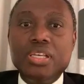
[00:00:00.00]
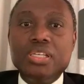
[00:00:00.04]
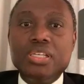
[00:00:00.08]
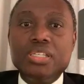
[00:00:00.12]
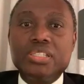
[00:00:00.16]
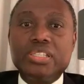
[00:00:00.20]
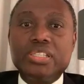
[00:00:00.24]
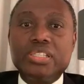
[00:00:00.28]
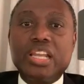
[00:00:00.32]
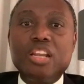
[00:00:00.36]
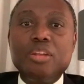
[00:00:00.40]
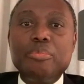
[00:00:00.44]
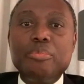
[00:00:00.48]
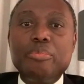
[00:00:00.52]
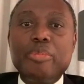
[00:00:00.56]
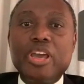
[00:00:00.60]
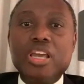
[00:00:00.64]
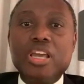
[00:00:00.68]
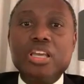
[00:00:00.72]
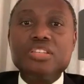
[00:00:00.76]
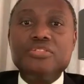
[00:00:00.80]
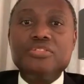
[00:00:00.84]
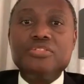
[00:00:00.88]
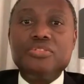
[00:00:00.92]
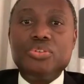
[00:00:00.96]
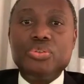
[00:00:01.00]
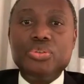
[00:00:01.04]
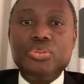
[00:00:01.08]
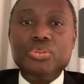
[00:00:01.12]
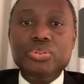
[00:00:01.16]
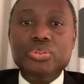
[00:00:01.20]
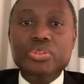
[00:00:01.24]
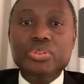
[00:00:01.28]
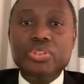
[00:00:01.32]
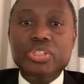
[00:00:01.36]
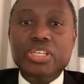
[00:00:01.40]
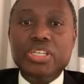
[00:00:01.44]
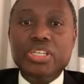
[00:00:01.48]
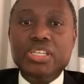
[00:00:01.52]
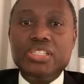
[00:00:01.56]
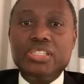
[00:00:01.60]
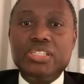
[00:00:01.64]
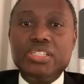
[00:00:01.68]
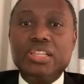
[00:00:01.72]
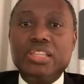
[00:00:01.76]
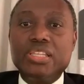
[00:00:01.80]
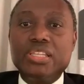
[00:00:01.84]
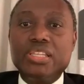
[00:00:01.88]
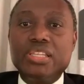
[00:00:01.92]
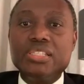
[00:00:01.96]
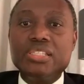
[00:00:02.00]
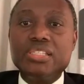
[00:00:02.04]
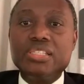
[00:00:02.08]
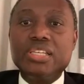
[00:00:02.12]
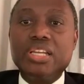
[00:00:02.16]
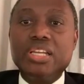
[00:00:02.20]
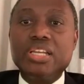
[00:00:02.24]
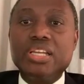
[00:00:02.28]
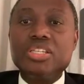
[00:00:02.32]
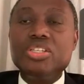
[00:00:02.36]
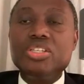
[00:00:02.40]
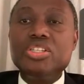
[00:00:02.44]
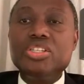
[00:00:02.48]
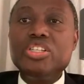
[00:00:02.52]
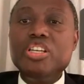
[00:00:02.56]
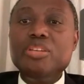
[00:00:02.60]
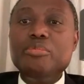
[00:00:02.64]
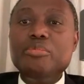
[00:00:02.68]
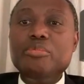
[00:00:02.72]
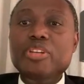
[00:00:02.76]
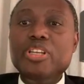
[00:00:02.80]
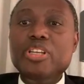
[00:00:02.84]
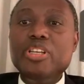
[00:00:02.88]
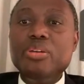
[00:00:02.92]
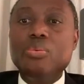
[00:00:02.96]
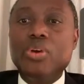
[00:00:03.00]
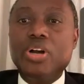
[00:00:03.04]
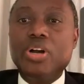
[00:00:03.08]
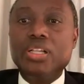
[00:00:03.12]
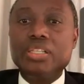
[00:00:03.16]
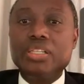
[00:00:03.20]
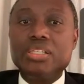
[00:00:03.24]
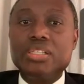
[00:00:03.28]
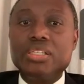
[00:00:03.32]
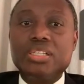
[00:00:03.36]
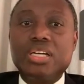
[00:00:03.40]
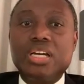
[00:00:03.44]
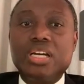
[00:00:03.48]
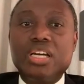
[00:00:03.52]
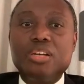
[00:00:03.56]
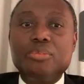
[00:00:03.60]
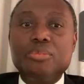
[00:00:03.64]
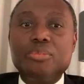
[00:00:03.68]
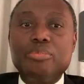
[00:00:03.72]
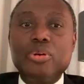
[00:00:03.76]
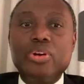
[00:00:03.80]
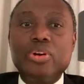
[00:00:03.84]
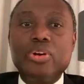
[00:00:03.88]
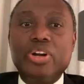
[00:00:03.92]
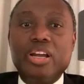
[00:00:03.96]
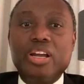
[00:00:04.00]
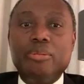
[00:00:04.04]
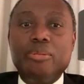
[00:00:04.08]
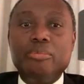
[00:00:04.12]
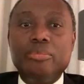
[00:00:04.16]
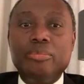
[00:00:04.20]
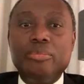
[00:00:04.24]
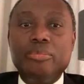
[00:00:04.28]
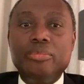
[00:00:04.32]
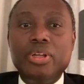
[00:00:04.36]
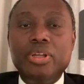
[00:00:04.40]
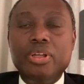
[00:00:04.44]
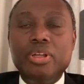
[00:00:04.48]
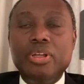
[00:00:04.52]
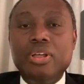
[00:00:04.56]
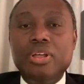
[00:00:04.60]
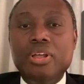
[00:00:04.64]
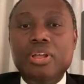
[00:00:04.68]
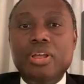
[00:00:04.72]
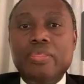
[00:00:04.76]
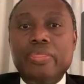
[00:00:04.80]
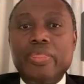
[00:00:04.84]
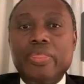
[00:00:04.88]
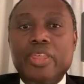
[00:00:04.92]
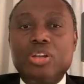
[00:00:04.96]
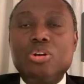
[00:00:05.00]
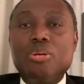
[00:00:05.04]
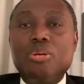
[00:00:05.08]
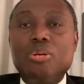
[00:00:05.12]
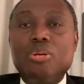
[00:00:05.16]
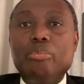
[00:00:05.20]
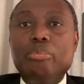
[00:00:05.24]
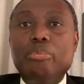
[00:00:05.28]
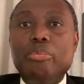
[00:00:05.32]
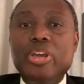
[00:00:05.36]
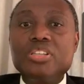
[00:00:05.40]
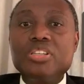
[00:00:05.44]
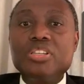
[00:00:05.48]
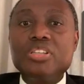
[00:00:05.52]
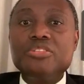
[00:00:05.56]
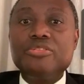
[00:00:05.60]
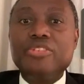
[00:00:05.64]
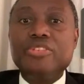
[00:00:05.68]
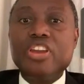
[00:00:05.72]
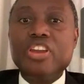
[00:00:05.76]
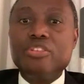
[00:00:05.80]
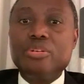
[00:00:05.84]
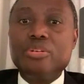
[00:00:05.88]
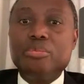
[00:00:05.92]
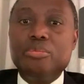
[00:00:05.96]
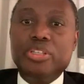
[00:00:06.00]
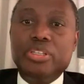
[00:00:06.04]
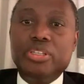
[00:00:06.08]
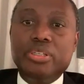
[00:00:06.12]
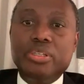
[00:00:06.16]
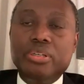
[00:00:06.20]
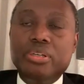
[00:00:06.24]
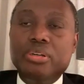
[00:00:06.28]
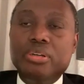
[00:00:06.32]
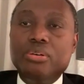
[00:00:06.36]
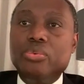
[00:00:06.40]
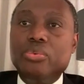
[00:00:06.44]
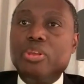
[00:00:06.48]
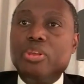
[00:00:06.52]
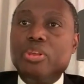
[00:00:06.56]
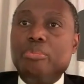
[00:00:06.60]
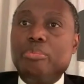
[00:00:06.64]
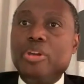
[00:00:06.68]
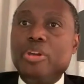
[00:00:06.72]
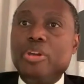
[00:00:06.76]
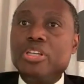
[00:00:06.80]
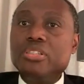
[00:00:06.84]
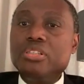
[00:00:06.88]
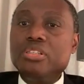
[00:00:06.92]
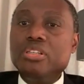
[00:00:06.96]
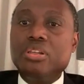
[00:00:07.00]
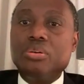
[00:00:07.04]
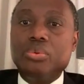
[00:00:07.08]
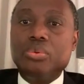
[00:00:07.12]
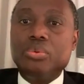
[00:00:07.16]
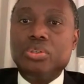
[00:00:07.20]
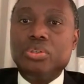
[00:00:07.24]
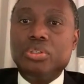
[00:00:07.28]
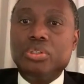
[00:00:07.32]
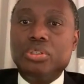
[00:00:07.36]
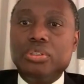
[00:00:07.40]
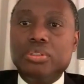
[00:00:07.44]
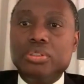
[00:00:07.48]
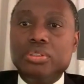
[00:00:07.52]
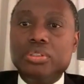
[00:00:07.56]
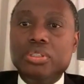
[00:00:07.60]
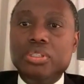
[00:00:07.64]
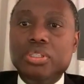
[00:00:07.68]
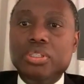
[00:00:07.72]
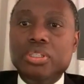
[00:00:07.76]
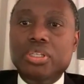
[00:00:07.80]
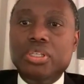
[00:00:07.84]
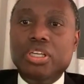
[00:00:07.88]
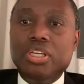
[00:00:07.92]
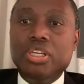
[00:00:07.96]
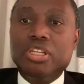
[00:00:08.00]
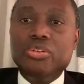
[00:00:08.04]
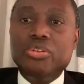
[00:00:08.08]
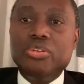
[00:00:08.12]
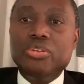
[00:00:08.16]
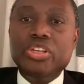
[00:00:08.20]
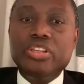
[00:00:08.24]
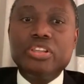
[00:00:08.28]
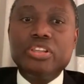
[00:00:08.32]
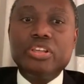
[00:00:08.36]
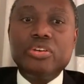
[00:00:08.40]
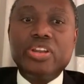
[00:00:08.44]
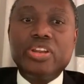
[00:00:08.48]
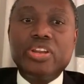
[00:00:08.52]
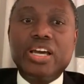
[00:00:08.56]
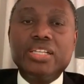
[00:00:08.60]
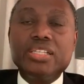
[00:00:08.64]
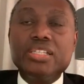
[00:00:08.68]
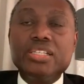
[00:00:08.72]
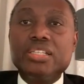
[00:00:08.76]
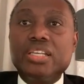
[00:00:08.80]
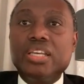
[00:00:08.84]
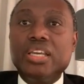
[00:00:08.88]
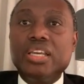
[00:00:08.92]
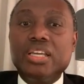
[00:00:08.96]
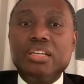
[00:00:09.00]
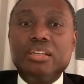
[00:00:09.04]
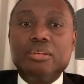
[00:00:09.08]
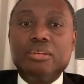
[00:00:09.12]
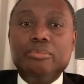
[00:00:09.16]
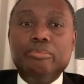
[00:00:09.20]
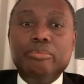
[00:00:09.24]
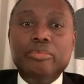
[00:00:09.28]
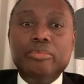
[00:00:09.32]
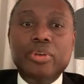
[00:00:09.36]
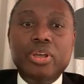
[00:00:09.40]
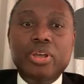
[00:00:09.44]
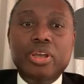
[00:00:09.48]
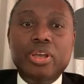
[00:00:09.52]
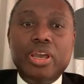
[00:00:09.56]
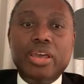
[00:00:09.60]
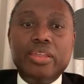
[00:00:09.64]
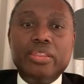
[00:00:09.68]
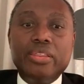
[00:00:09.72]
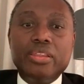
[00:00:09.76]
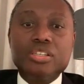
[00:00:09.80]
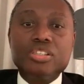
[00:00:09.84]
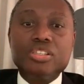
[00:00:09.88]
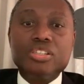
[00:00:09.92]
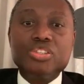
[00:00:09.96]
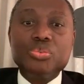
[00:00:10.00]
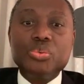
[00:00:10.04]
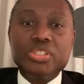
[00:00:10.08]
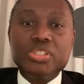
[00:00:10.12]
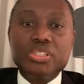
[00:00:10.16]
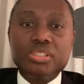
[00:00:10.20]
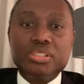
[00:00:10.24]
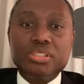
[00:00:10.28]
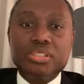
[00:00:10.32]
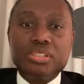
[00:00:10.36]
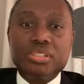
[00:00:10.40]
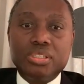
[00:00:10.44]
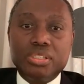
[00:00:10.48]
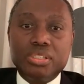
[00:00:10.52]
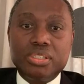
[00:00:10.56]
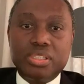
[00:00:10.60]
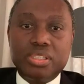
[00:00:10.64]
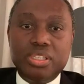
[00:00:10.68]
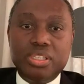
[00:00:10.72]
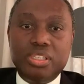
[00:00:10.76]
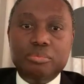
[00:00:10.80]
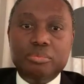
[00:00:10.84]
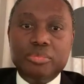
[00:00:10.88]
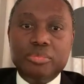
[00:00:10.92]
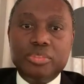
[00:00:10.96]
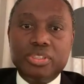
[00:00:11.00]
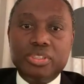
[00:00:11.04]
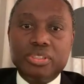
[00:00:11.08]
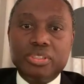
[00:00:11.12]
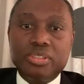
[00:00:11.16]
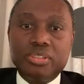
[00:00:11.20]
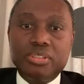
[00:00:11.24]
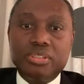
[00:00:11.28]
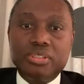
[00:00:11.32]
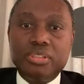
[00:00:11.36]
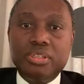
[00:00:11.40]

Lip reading: Standard Bank's view is that this is an extremely well-designed program that compares favorably with the best in the world, including the United Kingdom and the Swiss schemes.